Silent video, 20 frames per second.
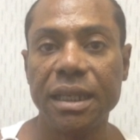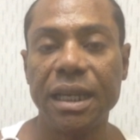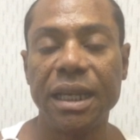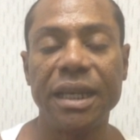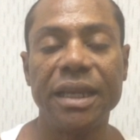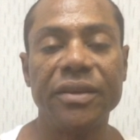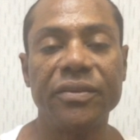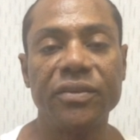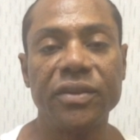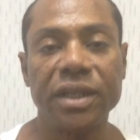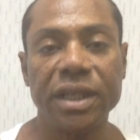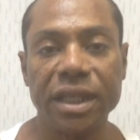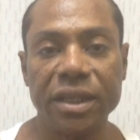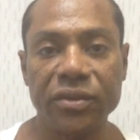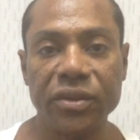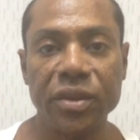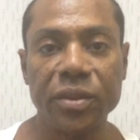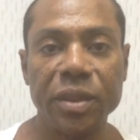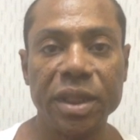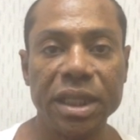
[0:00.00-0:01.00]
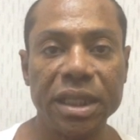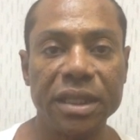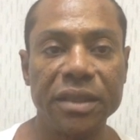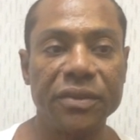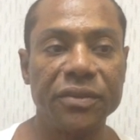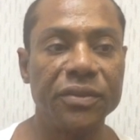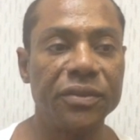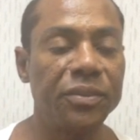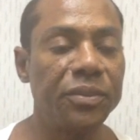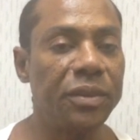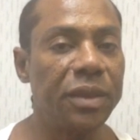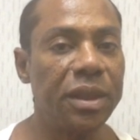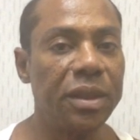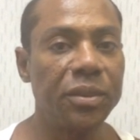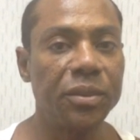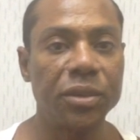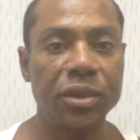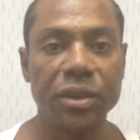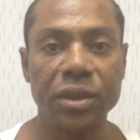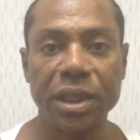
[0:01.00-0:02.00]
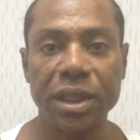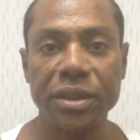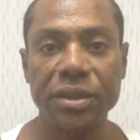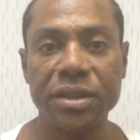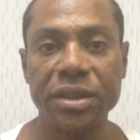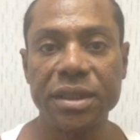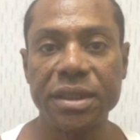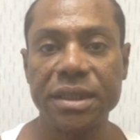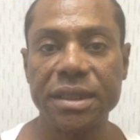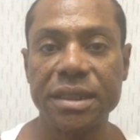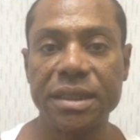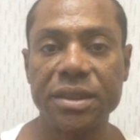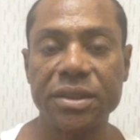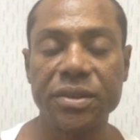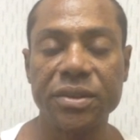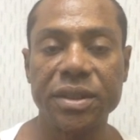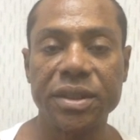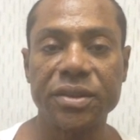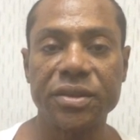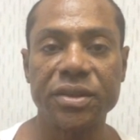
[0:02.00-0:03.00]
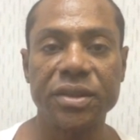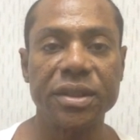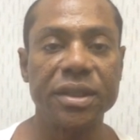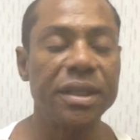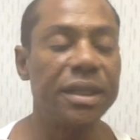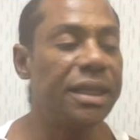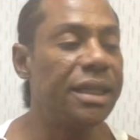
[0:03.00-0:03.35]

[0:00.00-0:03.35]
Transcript: I have never in my life, prior to this situation,